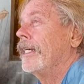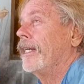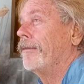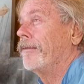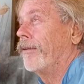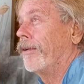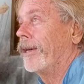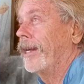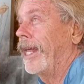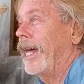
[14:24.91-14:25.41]

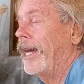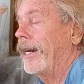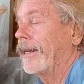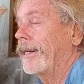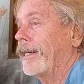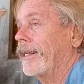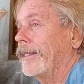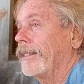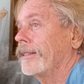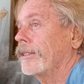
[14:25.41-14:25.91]
in Fort
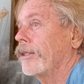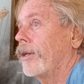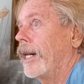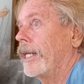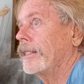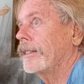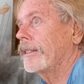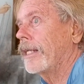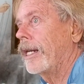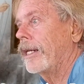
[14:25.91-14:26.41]
Lauderdale. So
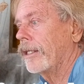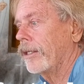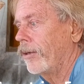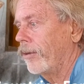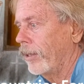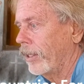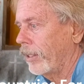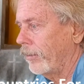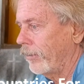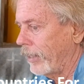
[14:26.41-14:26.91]
I started
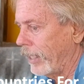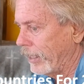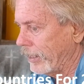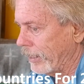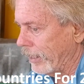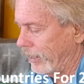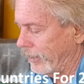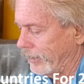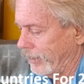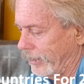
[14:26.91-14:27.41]
going right
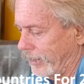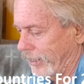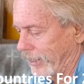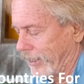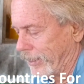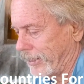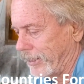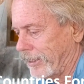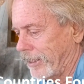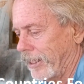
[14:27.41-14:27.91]
down
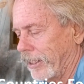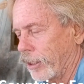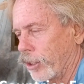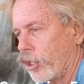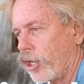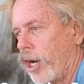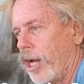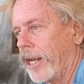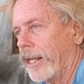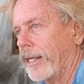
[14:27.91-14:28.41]
the list and
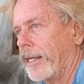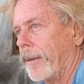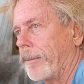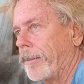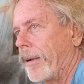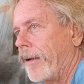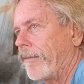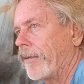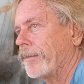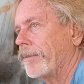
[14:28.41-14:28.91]
calling
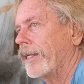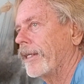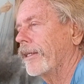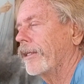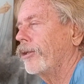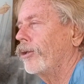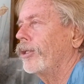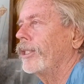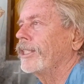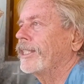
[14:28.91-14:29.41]
up everybody.
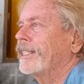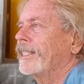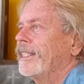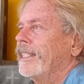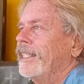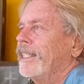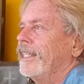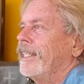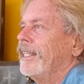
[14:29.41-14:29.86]
Of course,